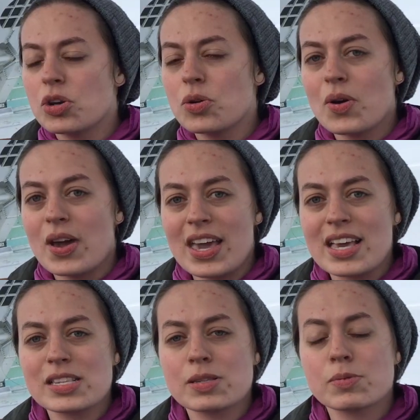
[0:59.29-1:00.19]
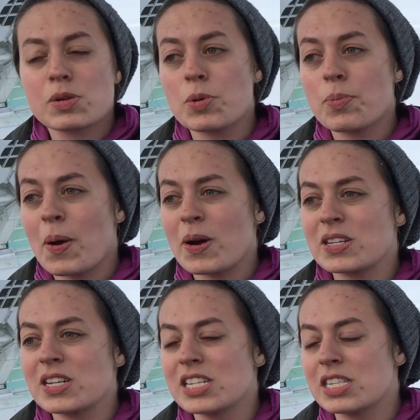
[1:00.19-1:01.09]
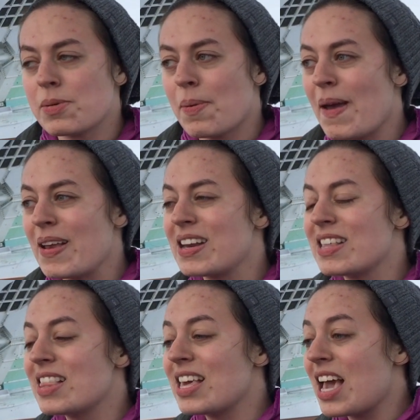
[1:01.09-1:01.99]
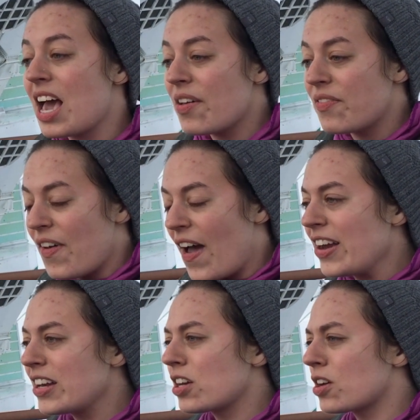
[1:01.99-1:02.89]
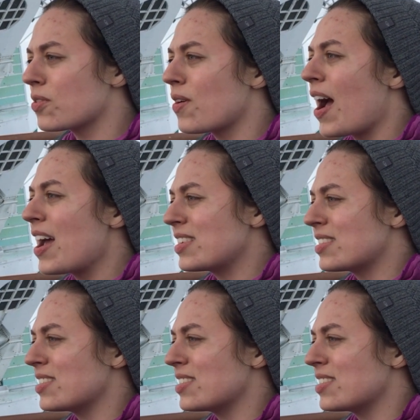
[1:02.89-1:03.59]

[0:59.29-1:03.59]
By creating a camera that is sensitive enough to catch light from the beginning of the